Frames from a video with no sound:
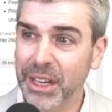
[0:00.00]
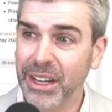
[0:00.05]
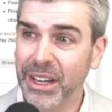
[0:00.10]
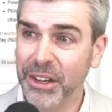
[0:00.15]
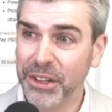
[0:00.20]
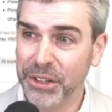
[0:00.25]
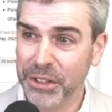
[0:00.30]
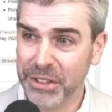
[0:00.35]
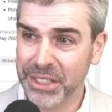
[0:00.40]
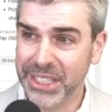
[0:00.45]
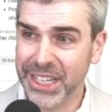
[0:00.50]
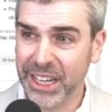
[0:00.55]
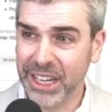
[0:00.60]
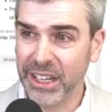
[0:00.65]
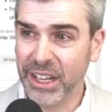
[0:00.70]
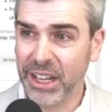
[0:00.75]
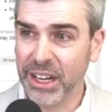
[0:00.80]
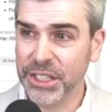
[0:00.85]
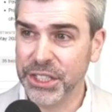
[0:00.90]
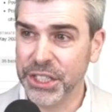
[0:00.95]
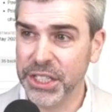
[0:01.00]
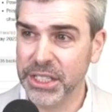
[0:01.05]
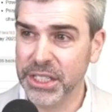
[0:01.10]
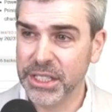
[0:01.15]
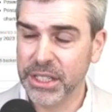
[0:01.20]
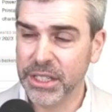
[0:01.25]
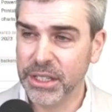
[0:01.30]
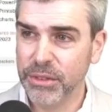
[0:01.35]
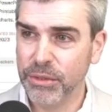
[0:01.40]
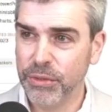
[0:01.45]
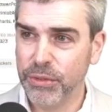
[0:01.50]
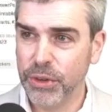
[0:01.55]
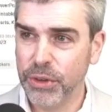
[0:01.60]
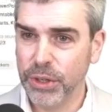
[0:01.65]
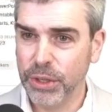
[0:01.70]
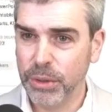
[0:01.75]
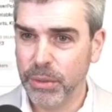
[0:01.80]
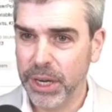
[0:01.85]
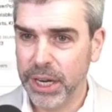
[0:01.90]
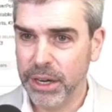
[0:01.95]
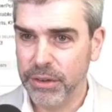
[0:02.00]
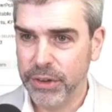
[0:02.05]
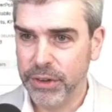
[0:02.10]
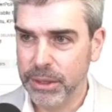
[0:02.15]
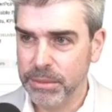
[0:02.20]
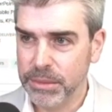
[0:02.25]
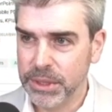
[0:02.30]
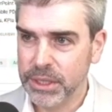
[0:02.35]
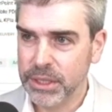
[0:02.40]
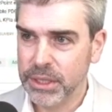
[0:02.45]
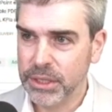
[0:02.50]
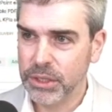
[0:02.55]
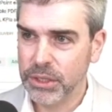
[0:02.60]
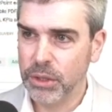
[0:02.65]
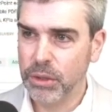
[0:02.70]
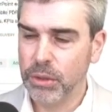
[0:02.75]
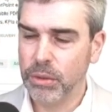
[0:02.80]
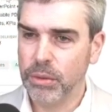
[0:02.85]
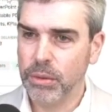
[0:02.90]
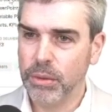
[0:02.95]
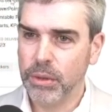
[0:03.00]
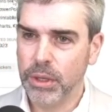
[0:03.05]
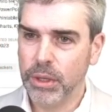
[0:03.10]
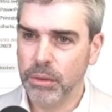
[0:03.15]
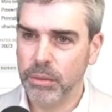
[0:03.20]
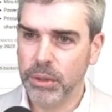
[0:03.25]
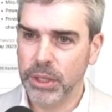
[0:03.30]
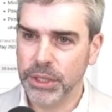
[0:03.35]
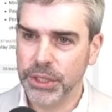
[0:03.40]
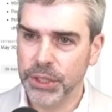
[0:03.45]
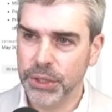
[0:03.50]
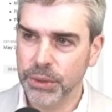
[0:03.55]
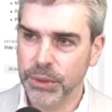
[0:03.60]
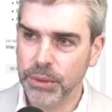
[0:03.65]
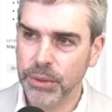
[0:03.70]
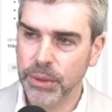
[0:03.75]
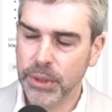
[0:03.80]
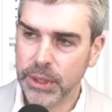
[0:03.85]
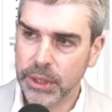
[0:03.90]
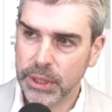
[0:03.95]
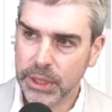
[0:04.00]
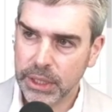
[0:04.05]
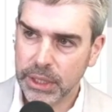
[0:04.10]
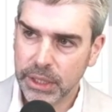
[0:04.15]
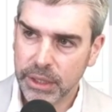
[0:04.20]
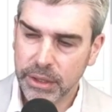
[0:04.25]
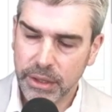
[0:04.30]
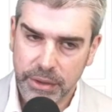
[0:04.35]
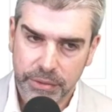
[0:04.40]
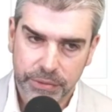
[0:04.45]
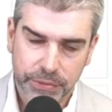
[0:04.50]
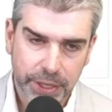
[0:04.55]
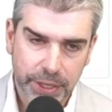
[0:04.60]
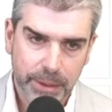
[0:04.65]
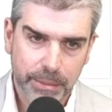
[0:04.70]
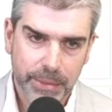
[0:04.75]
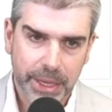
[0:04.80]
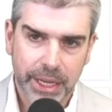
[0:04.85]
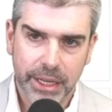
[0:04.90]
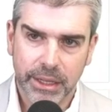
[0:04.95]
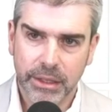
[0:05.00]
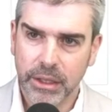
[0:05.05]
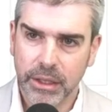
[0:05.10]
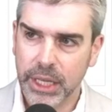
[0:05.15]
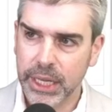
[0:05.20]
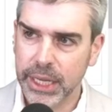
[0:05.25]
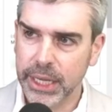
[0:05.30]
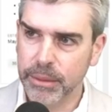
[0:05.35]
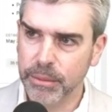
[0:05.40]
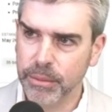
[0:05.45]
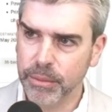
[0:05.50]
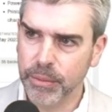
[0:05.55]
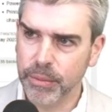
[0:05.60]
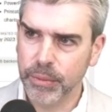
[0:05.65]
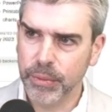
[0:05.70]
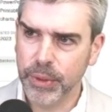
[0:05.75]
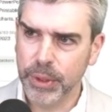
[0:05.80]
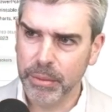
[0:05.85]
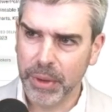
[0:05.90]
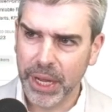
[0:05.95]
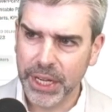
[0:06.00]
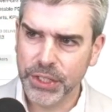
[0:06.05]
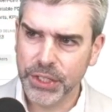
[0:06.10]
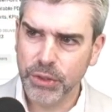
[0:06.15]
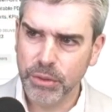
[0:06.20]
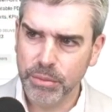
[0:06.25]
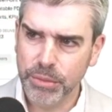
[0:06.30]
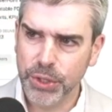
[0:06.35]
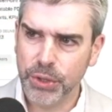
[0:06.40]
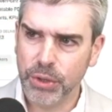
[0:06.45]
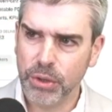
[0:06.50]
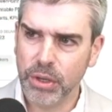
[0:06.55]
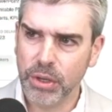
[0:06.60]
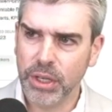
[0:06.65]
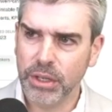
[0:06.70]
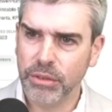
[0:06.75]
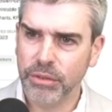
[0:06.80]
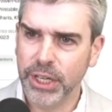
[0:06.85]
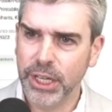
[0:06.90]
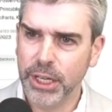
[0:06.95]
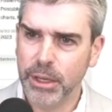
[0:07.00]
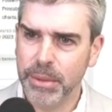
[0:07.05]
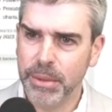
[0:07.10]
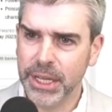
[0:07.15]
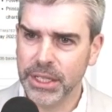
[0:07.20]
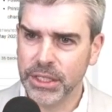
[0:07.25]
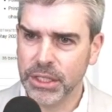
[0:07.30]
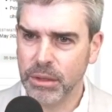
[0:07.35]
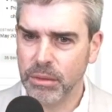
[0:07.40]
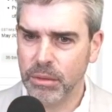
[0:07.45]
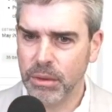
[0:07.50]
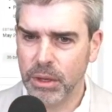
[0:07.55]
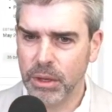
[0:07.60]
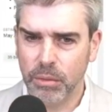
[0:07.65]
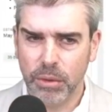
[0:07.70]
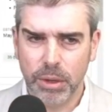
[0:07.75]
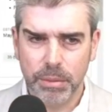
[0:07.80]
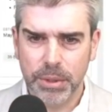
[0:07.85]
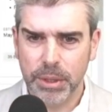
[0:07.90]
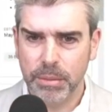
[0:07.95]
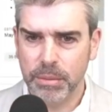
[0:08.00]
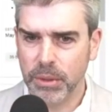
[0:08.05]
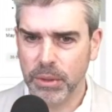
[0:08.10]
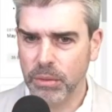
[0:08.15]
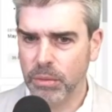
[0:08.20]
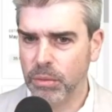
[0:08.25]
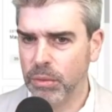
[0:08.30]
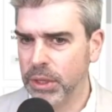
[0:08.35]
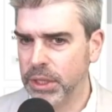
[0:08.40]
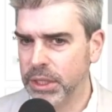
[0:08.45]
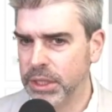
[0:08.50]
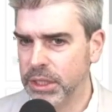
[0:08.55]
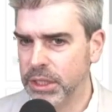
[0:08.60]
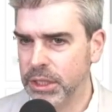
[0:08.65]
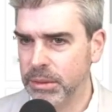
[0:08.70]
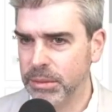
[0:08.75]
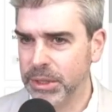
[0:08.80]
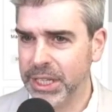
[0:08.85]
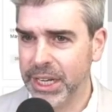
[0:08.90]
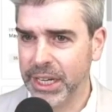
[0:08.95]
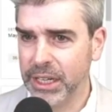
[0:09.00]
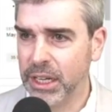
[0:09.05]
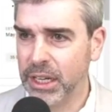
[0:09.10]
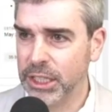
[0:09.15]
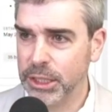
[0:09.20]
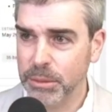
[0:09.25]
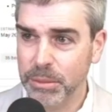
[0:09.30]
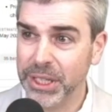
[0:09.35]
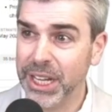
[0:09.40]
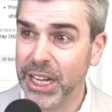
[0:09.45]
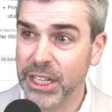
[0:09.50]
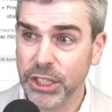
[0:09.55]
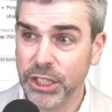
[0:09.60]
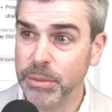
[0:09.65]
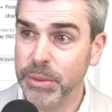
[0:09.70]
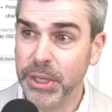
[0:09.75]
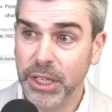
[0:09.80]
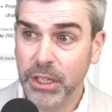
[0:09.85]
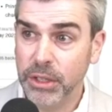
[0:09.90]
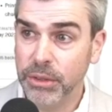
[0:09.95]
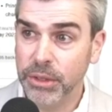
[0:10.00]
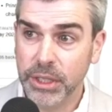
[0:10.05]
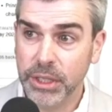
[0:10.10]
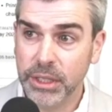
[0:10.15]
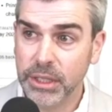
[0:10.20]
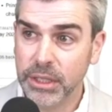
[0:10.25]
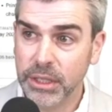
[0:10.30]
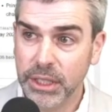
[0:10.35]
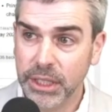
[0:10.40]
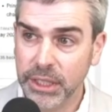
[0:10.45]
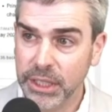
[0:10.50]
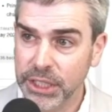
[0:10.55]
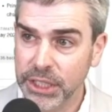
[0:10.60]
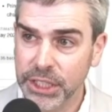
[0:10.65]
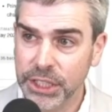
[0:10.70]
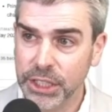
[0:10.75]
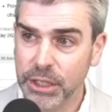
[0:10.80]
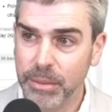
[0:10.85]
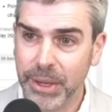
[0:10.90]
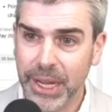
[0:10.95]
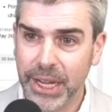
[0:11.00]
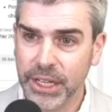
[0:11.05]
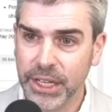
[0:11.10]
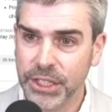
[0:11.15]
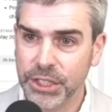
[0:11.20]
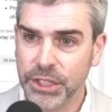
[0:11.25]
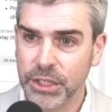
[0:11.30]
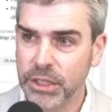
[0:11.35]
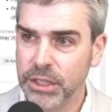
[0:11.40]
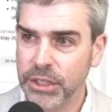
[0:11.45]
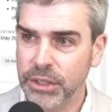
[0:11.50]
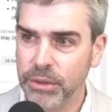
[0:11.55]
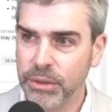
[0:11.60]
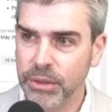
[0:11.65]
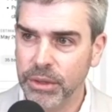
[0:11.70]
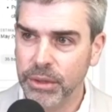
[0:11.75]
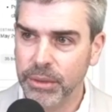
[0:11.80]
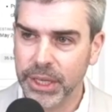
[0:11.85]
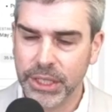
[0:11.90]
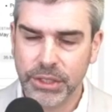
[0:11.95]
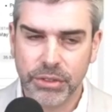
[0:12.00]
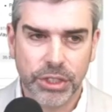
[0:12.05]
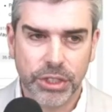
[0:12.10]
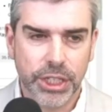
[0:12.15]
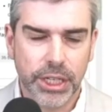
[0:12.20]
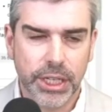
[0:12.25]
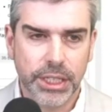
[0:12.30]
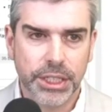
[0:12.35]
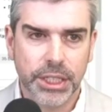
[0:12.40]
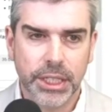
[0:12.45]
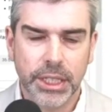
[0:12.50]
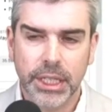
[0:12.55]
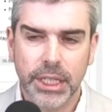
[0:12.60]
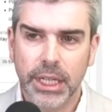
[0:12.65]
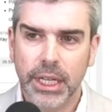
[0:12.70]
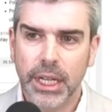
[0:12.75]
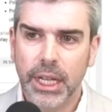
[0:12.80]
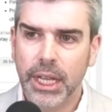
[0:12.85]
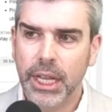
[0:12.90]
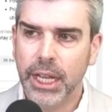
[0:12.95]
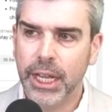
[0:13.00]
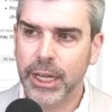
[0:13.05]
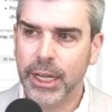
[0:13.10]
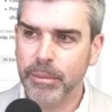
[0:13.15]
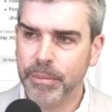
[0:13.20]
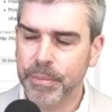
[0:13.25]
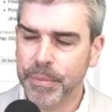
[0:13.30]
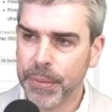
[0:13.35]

other technologies for the wireframes. So we'll do Figma. Uh, we might do Mural. It really depends on, on what people want in terms of technology, but that'll just be included in the digital package. You know, no extra charge. Um,